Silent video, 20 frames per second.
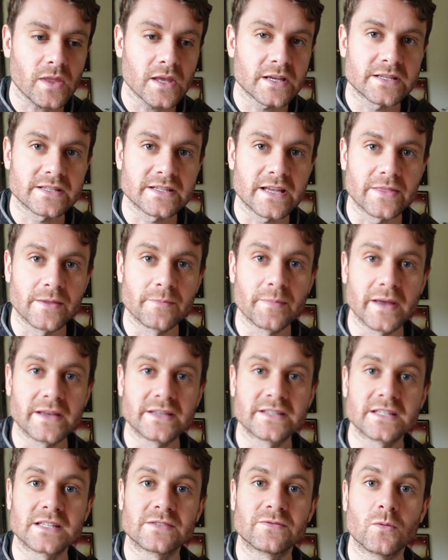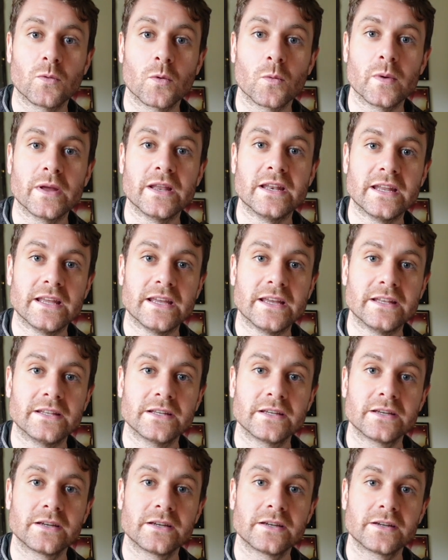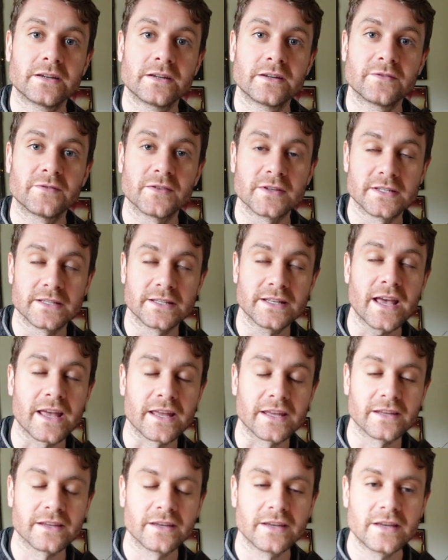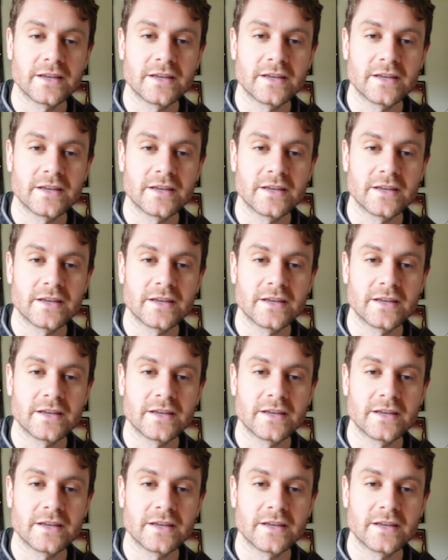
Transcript: set the basis for what we need for today.